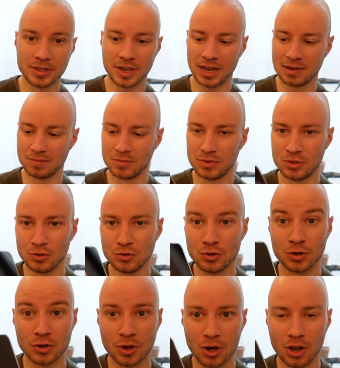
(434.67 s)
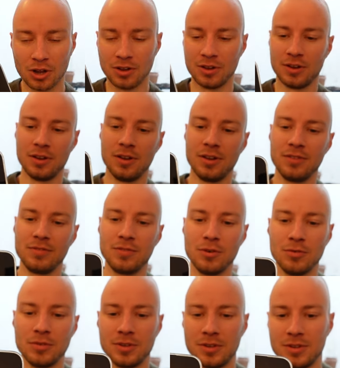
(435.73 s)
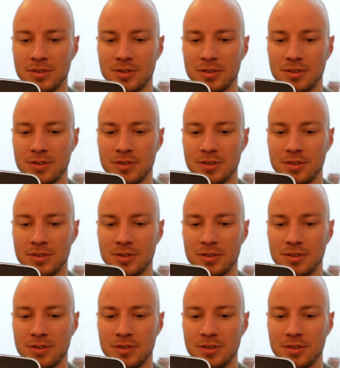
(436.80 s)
time to turn on the phone.